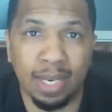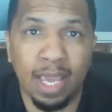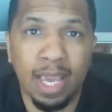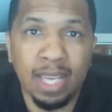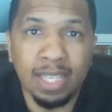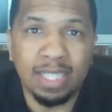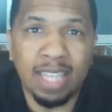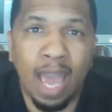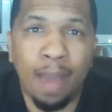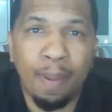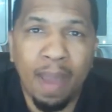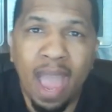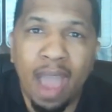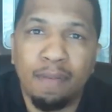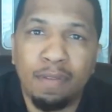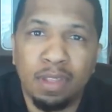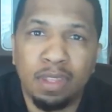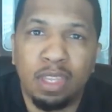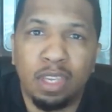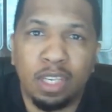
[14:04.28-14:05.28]
Stop
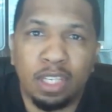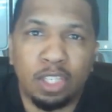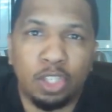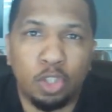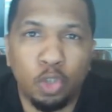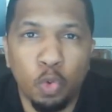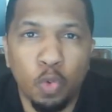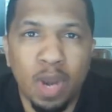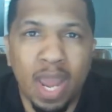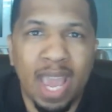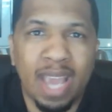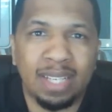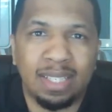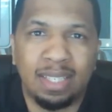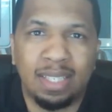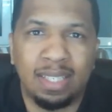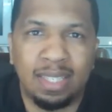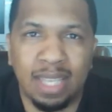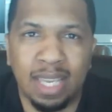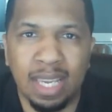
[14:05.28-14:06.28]
having the as soon
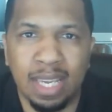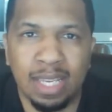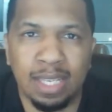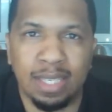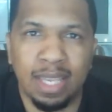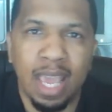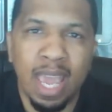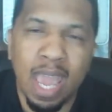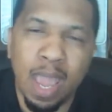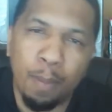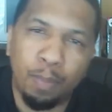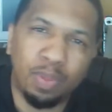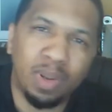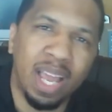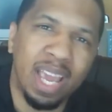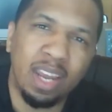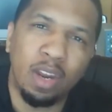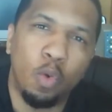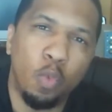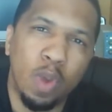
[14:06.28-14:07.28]
as disease, and
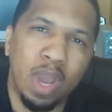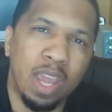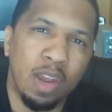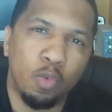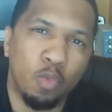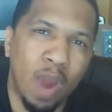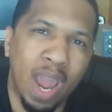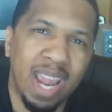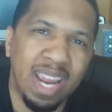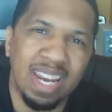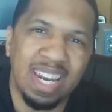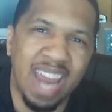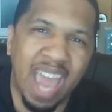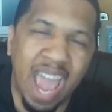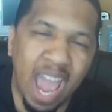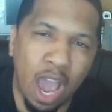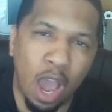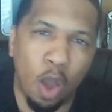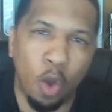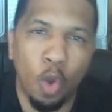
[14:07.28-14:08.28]
play to win right
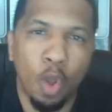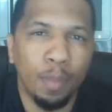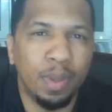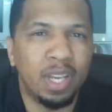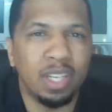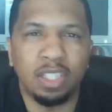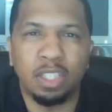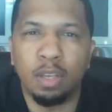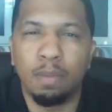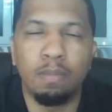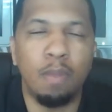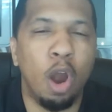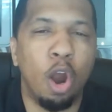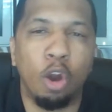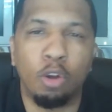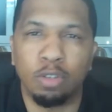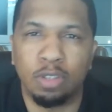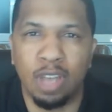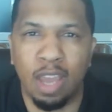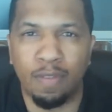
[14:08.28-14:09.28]
now, because
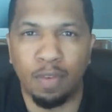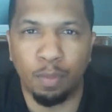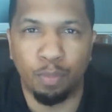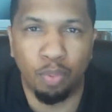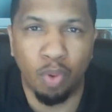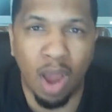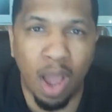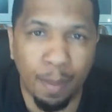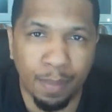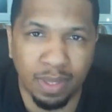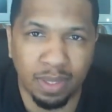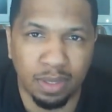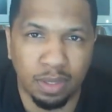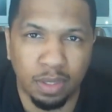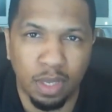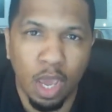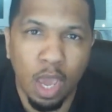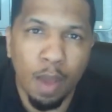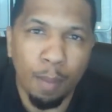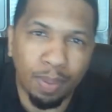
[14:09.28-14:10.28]
tomorrow's never
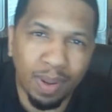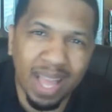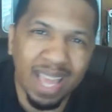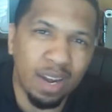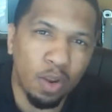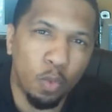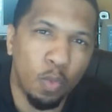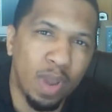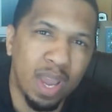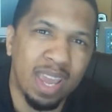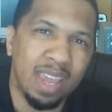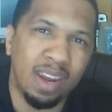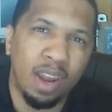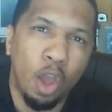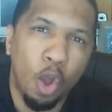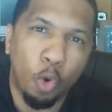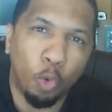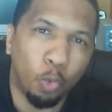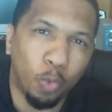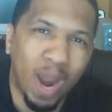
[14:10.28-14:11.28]
promised. Play to win
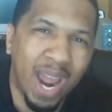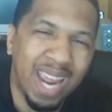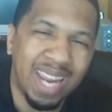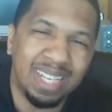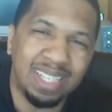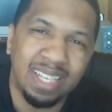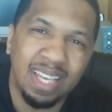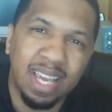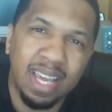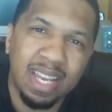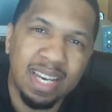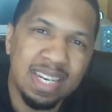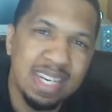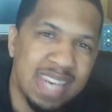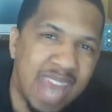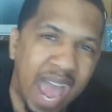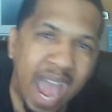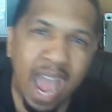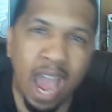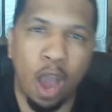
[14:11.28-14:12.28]
right
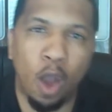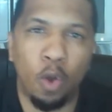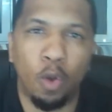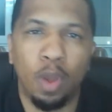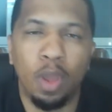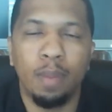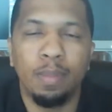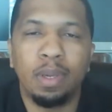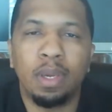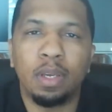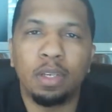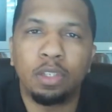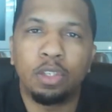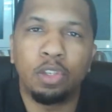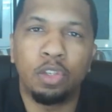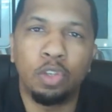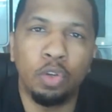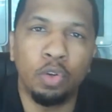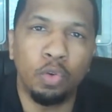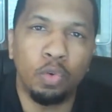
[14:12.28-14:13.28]
now,
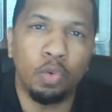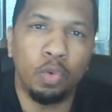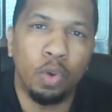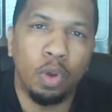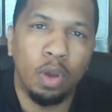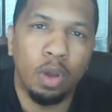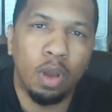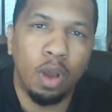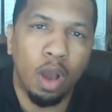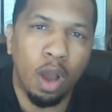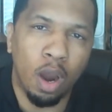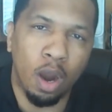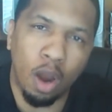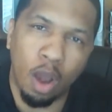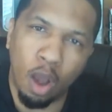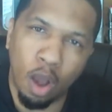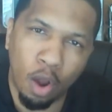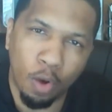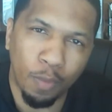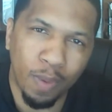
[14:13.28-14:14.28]
because you are
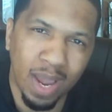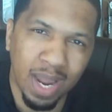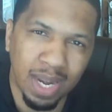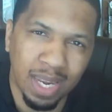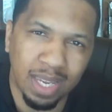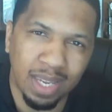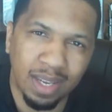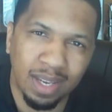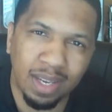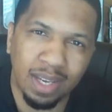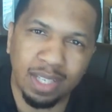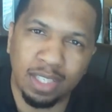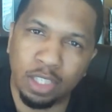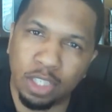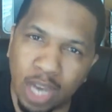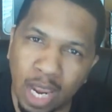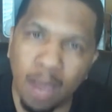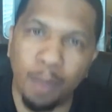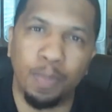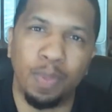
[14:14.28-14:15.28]
already a
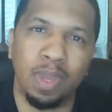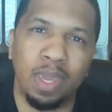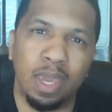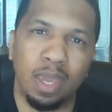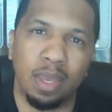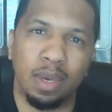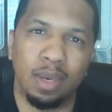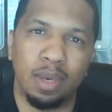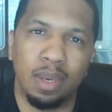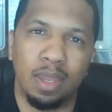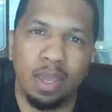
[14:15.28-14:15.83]
champion.